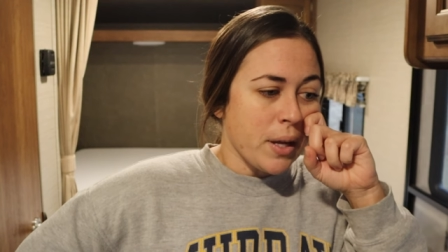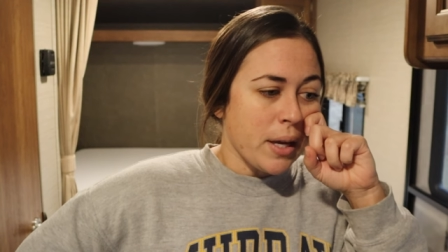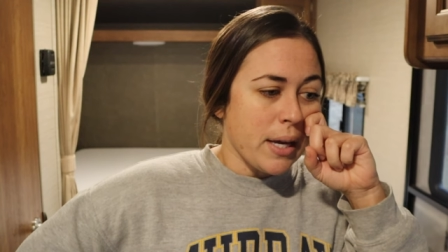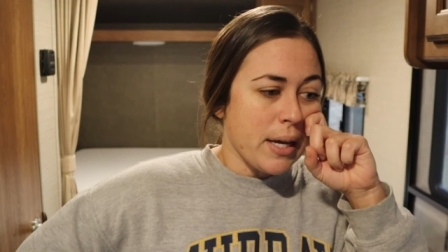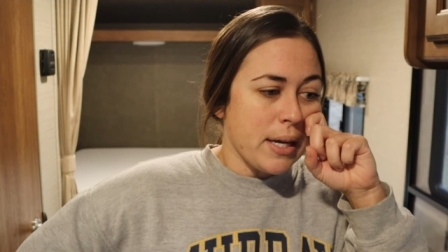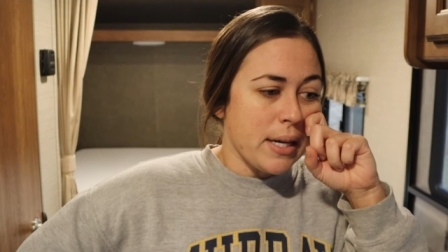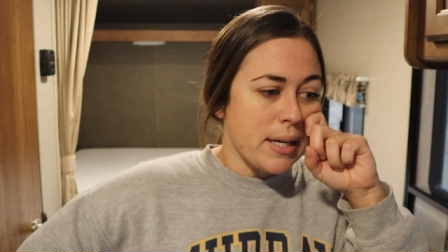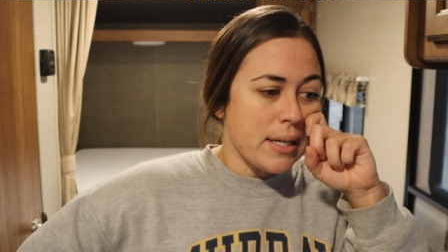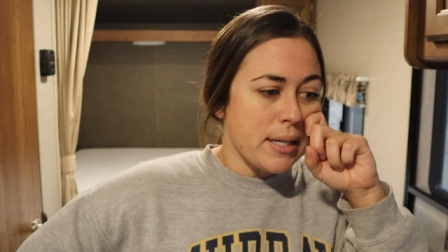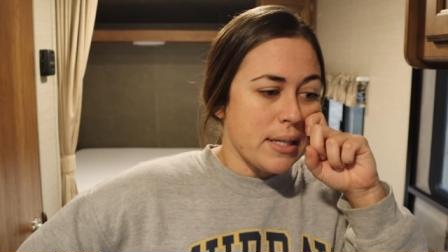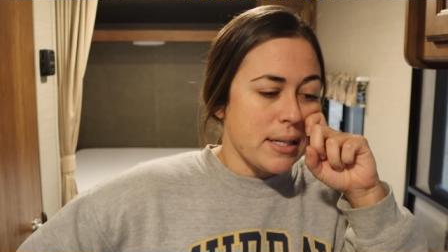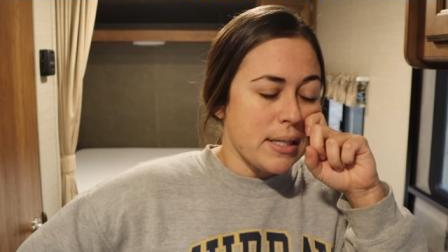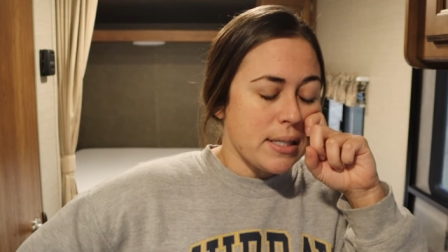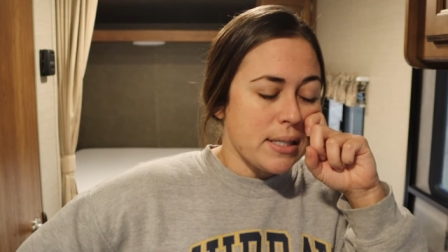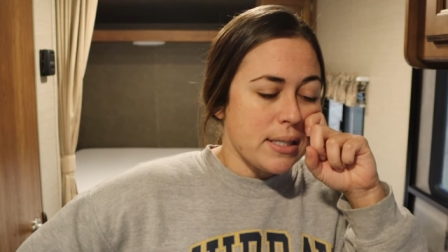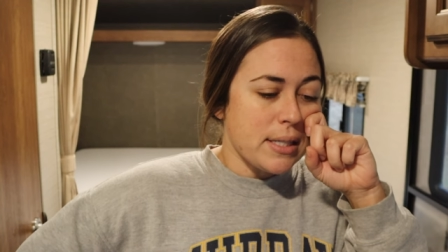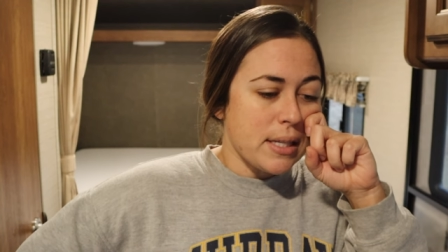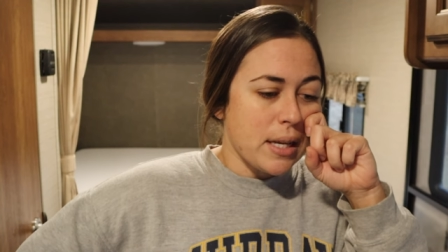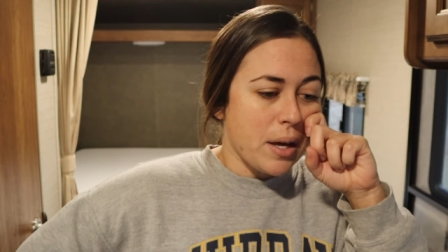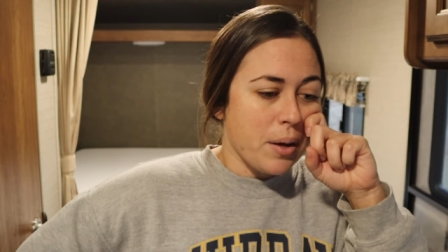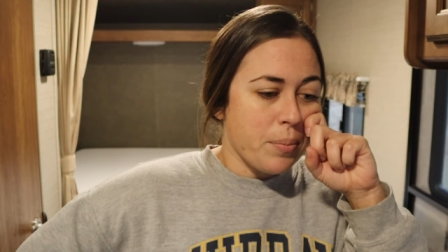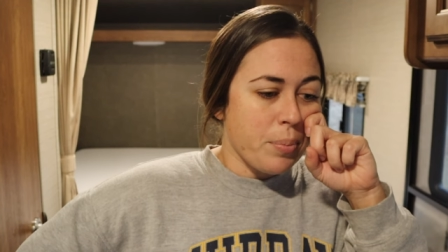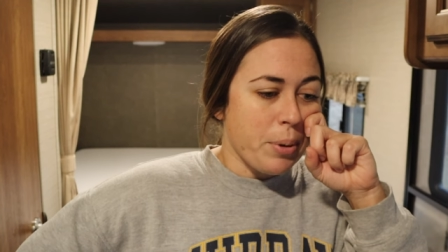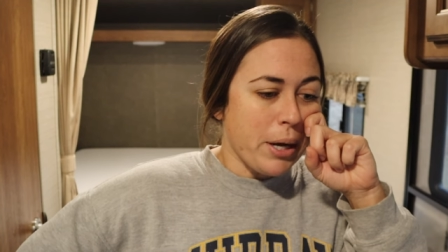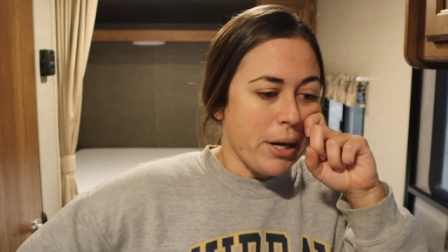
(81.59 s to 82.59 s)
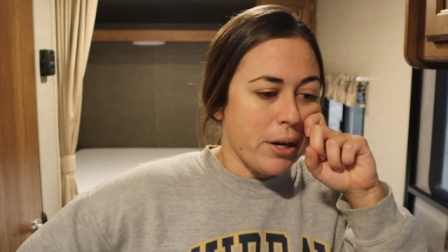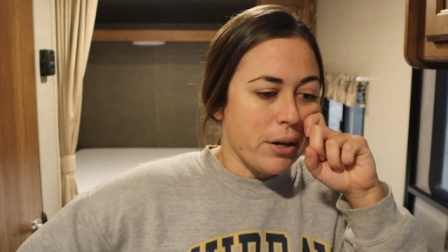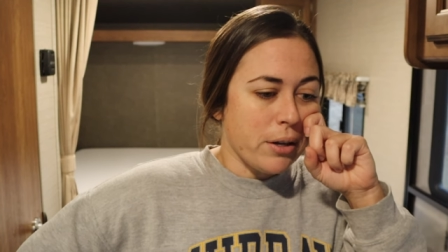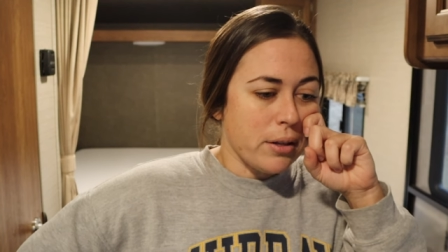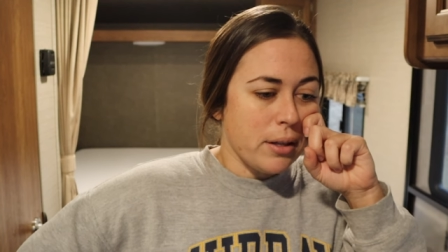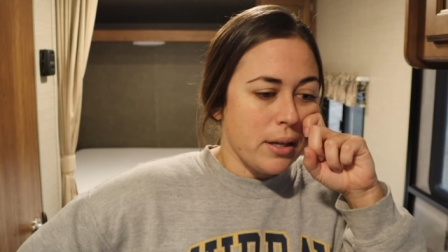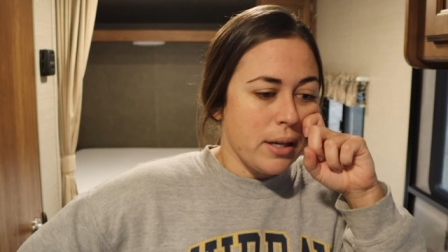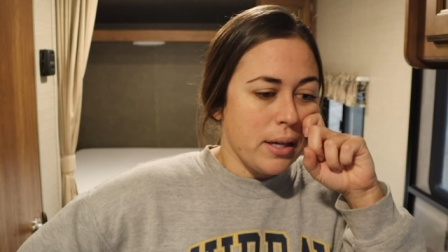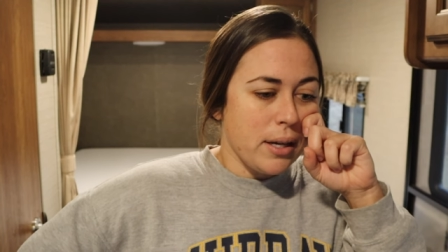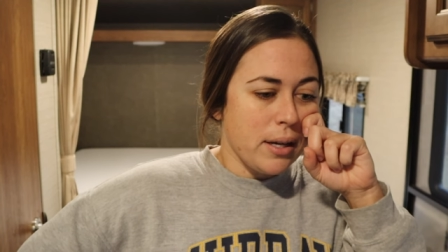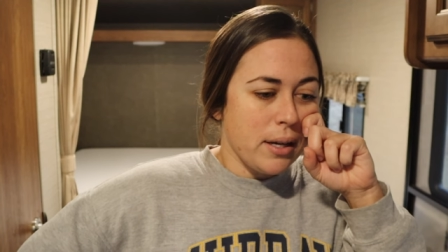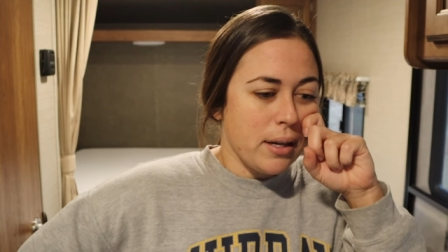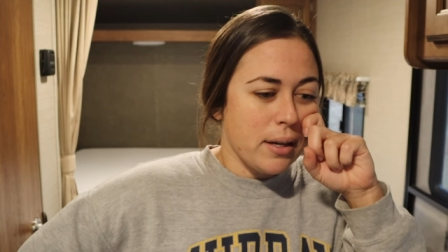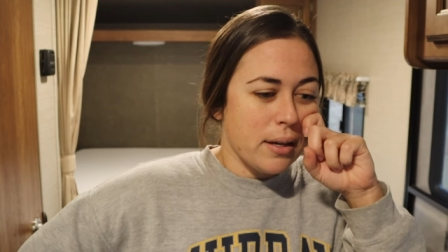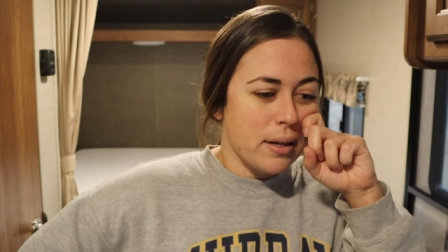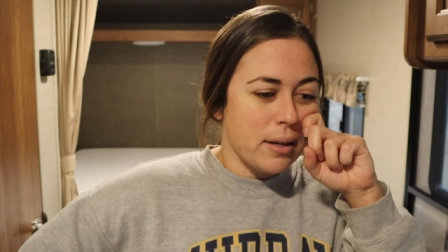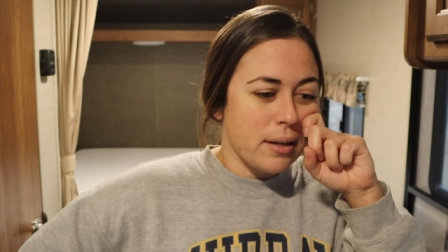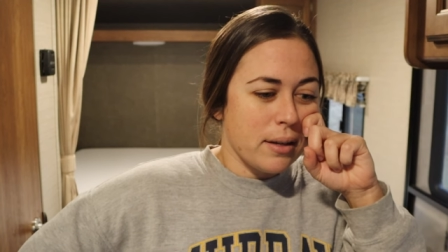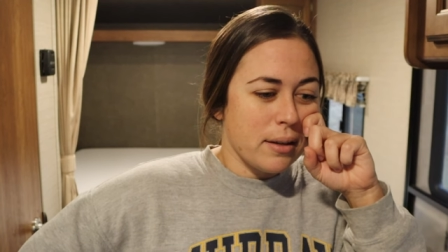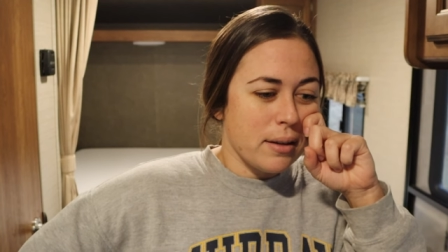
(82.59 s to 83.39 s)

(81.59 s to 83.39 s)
is apparently